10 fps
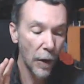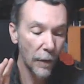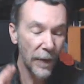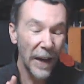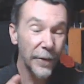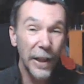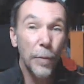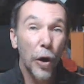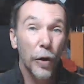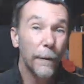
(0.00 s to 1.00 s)
5D
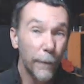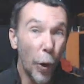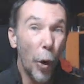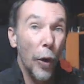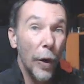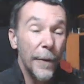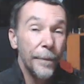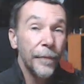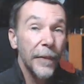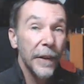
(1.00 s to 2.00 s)
Mark IV.
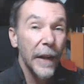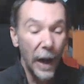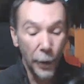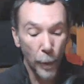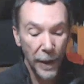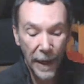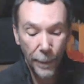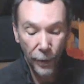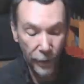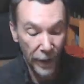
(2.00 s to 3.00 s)
Now I normally
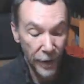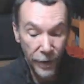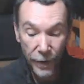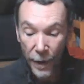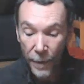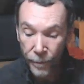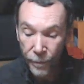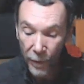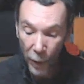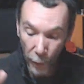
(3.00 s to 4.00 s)
couple this
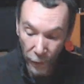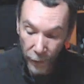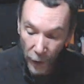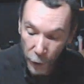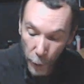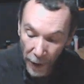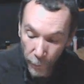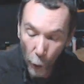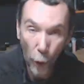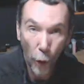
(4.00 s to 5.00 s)
with a
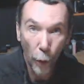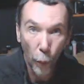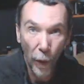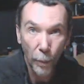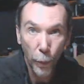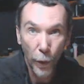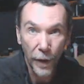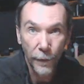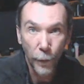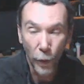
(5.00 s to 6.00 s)
24
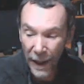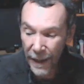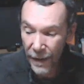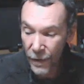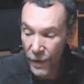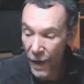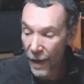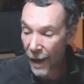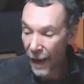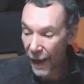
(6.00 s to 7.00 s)
1.4 lens,
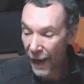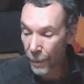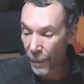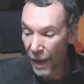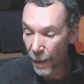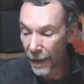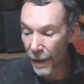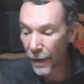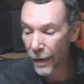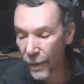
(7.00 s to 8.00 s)
and maybe
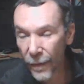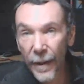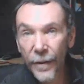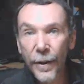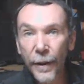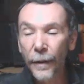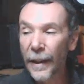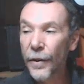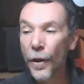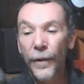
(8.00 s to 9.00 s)
this little
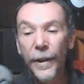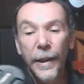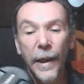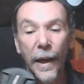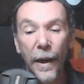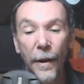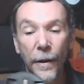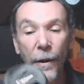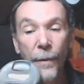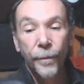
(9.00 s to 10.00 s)
lens over here,
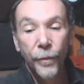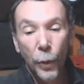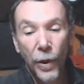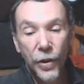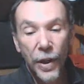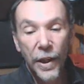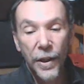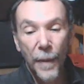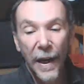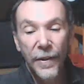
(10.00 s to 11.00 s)
which is
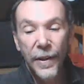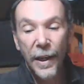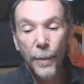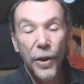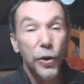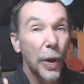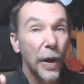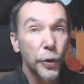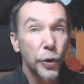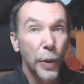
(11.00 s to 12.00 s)
my Sigma 12
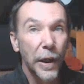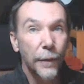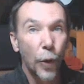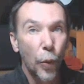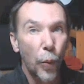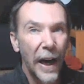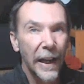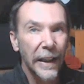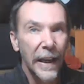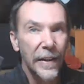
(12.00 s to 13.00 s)
to 24 wide
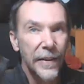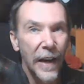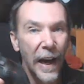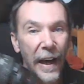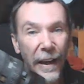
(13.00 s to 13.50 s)
lens. I